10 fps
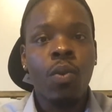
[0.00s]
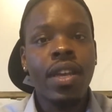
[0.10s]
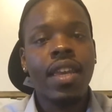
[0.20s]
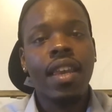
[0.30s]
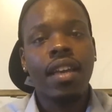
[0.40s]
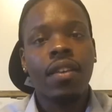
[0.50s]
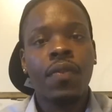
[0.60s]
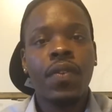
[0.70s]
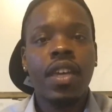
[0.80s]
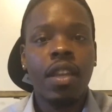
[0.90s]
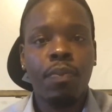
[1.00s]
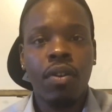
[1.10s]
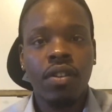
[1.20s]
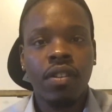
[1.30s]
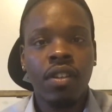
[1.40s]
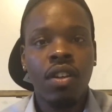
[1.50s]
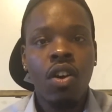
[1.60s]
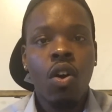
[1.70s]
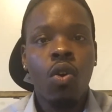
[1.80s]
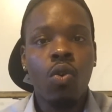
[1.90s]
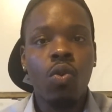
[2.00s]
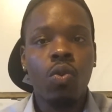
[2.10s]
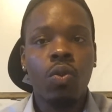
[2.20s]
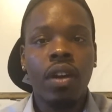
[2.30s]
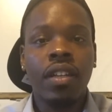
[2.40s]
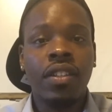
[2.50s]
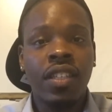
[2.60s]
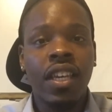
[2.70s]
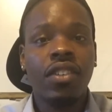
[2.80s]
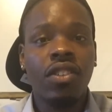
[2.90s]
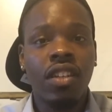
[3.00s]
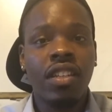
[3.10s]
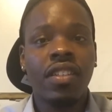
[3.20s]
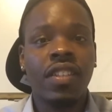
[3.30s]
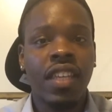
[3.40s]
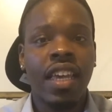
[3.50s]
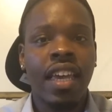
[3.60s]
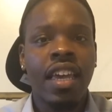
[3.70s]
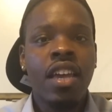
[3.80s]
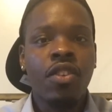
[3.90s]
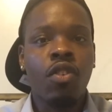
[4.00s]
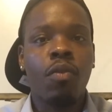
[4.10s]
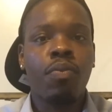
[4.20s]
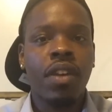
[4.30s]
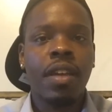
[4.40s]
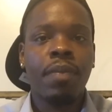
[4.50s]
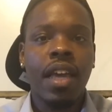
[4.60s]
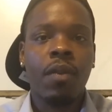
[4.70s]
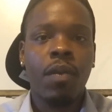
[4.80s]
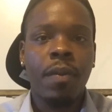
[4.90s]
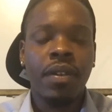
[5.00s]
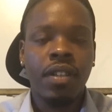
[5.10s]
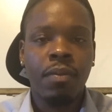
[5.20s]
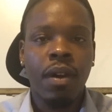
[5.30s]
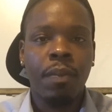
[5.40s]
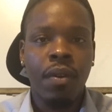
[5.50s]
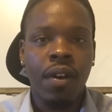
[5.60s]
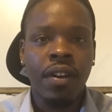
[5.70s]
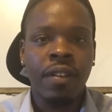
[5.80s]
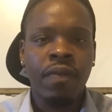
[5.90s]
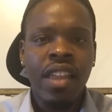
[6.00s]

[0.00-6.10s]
We cannot defend a person who intentionally said, don't bring black women to my party.